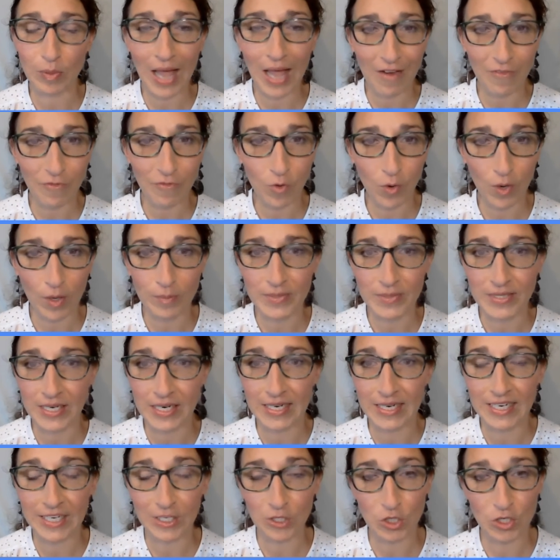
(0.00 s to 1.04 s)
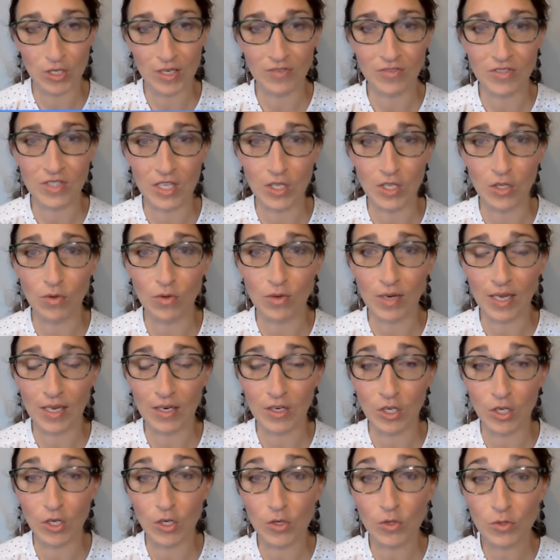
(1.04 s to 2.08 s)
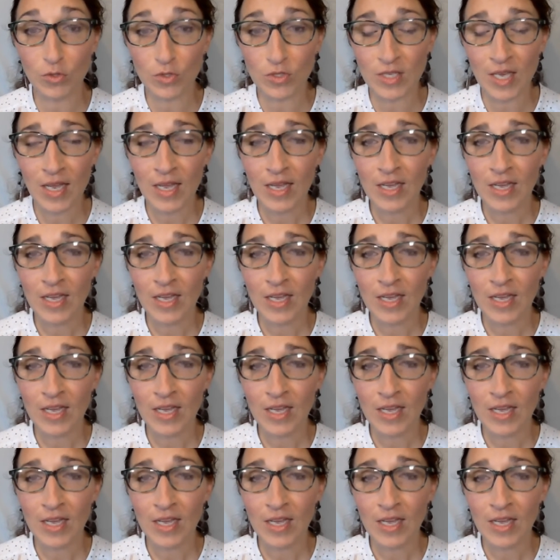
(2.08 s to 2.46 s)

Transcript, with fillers: platforms and initiatives that you can use